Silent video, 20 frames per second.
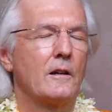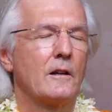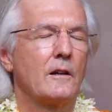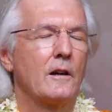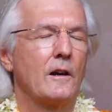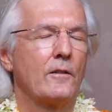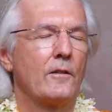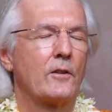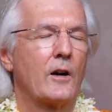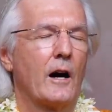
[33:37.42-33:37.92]

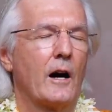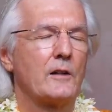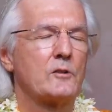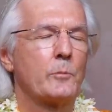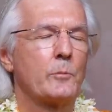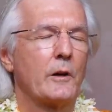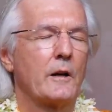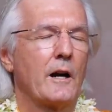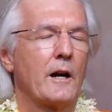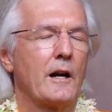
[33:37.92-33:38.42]
of
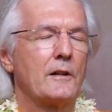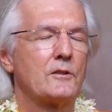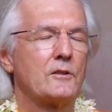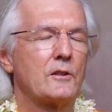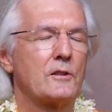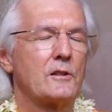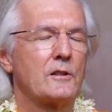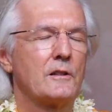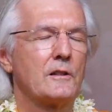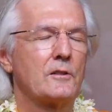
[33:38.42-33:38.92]
cosmic
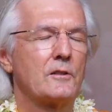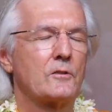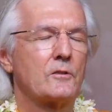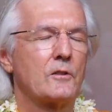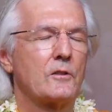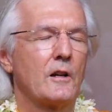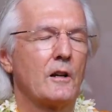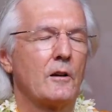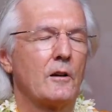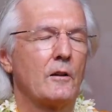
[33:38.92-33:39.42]
consciousness
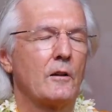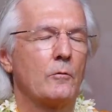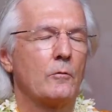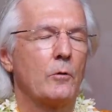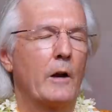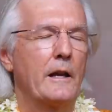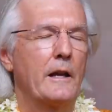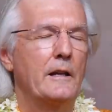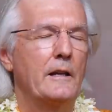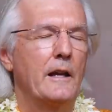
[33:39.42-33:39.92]

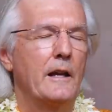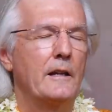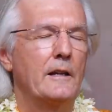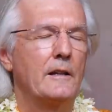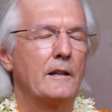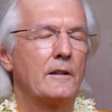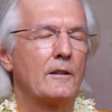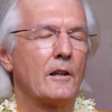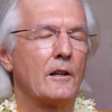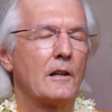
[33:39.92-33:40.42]

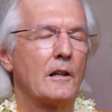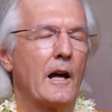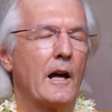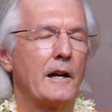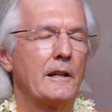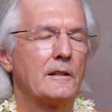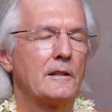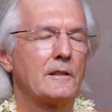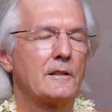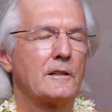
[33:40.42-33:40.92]
radiating the
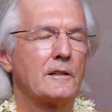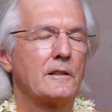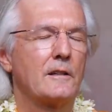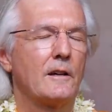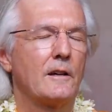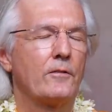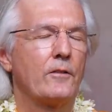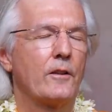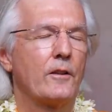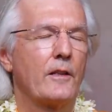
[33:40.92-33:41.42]
light
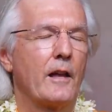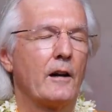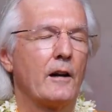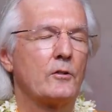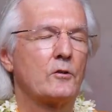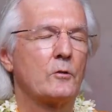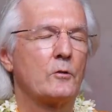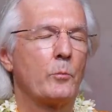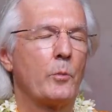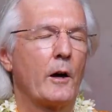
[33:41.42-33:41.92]
of the
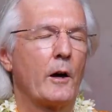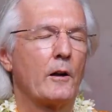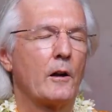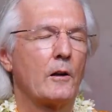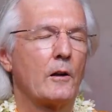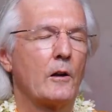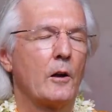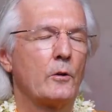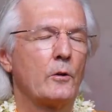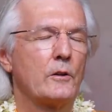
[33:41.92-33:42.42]
thousand-petal
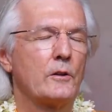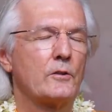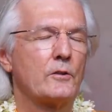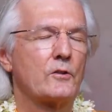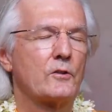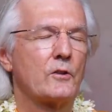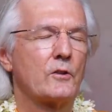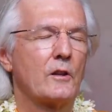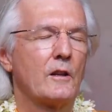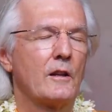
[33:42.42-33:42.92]

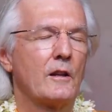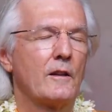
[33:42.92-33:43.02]
lotus.